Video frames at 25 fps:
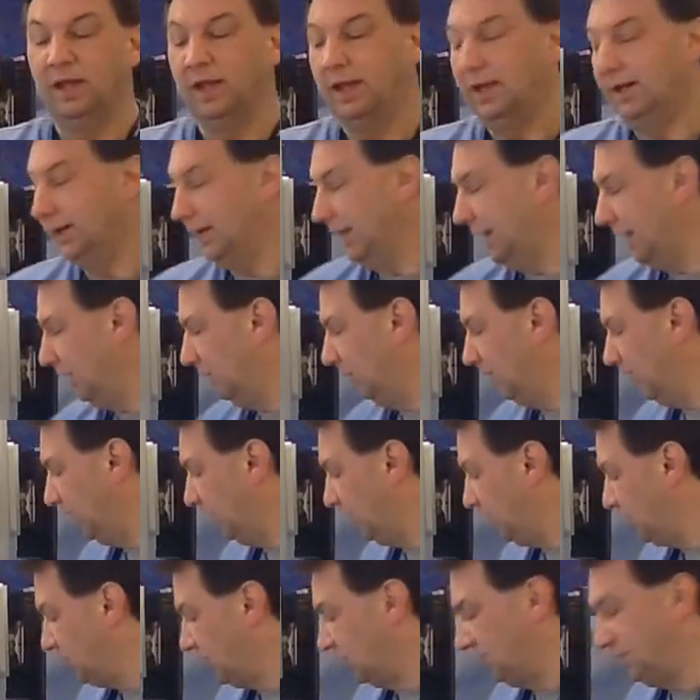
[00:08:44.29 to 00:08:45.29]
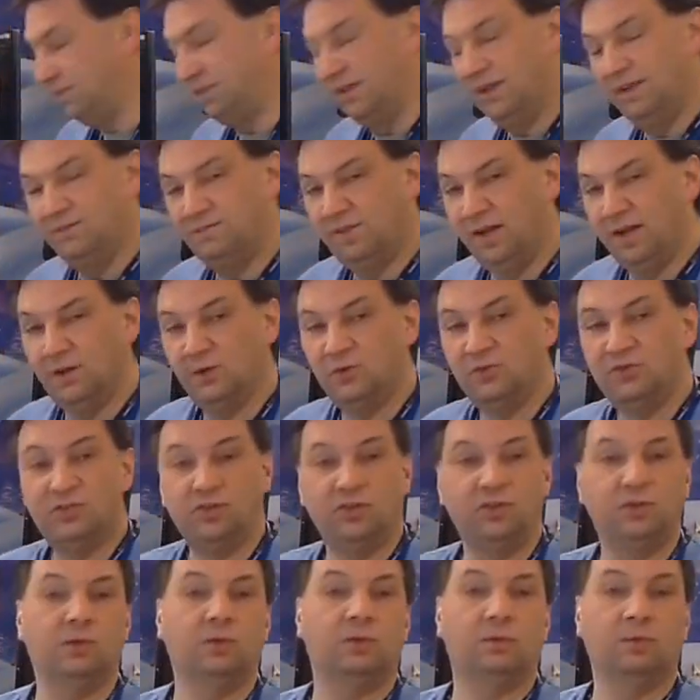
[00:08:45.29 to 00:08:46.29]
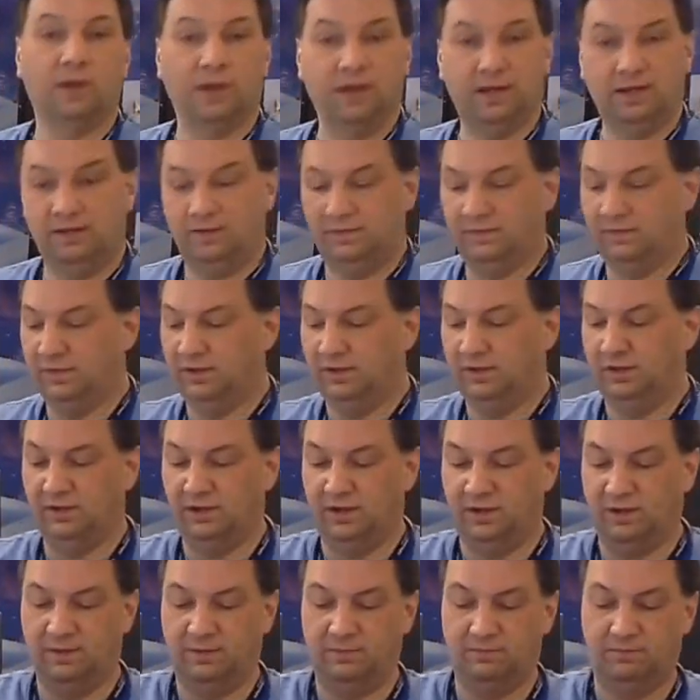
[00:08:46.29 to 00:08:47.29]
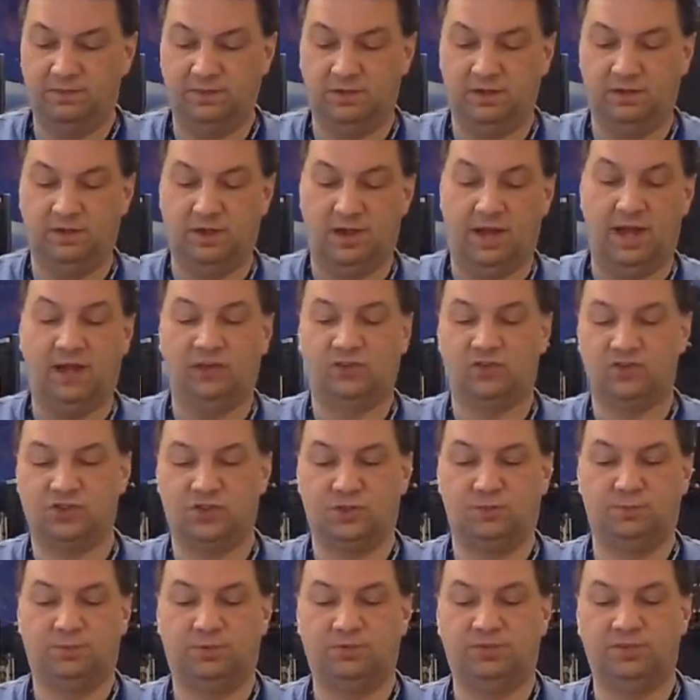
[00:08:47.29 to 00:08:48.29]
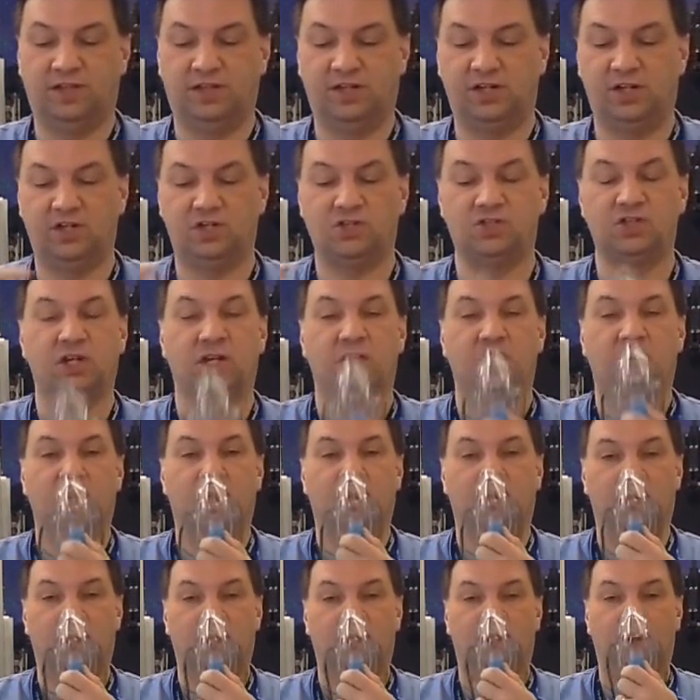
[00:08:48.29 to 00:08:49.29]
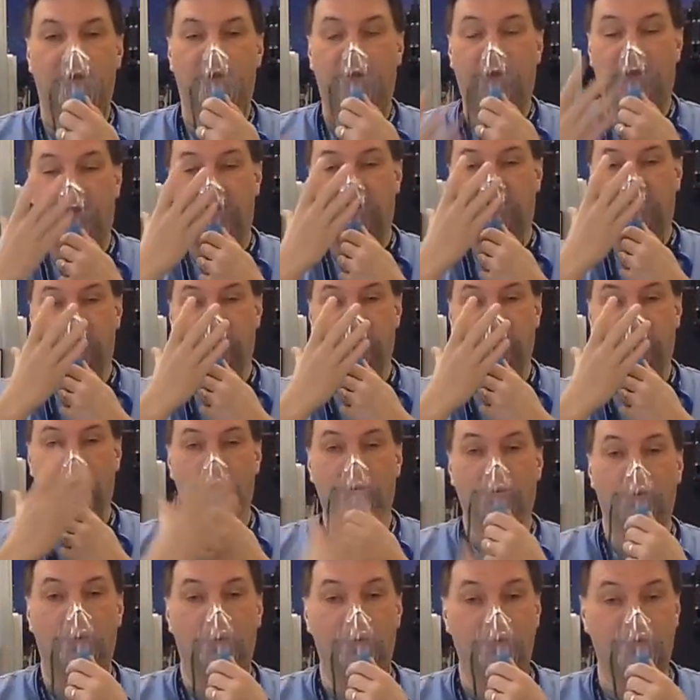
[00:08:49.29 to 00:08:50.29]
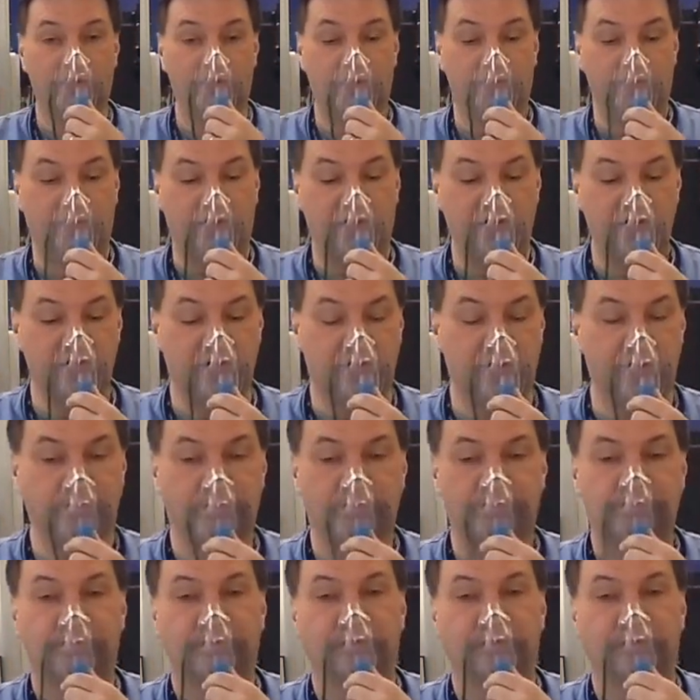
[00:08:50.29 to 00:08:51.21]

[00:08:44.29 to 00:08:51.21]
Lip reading: And again, we can adjust the FiO2 and the oxygen percentage and flow going to the patient.